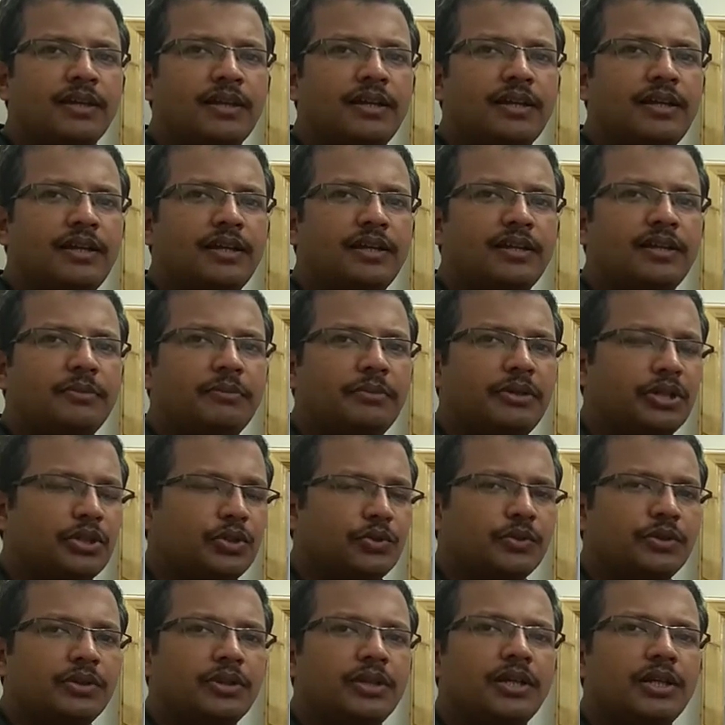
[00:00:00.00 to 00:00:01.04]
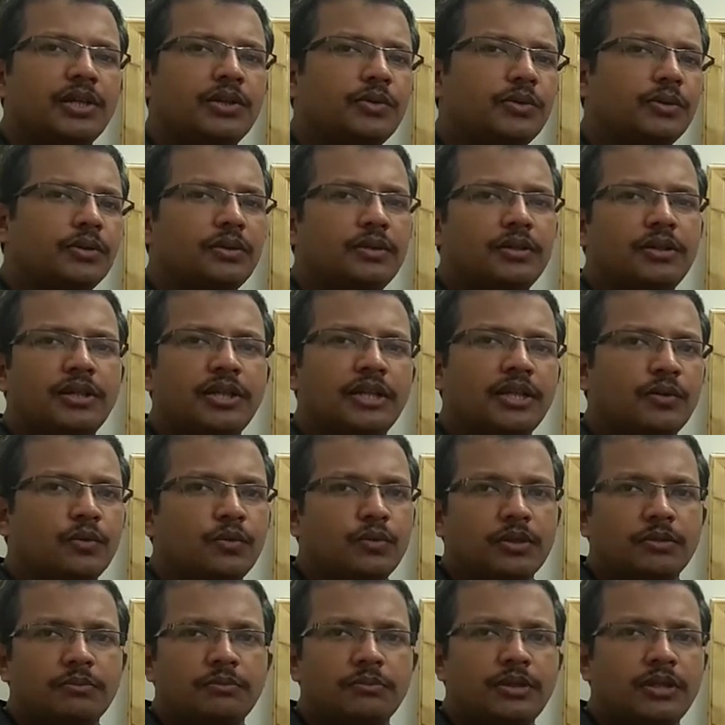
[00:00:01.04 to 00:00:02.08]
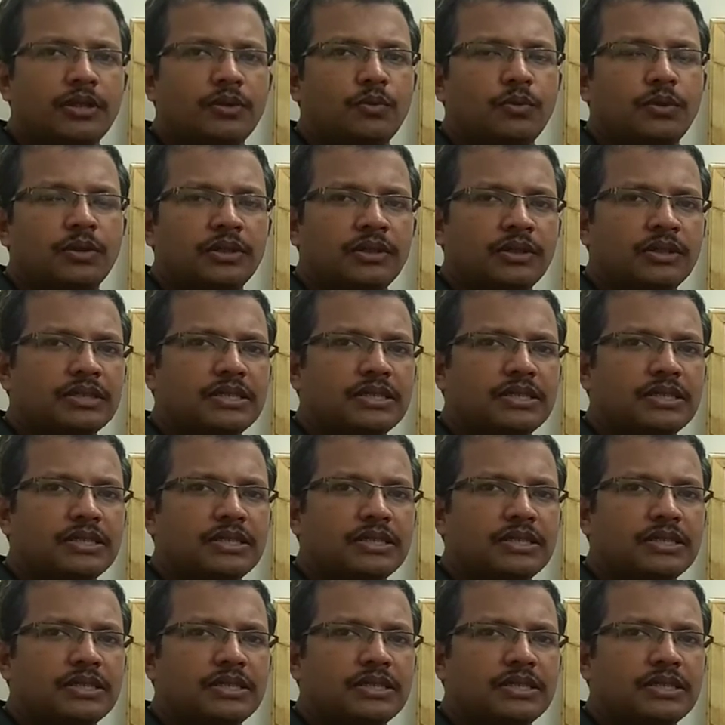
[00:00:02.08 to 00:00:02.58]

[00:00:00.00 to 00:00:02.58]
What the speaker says: and make sure that you are learning one by one,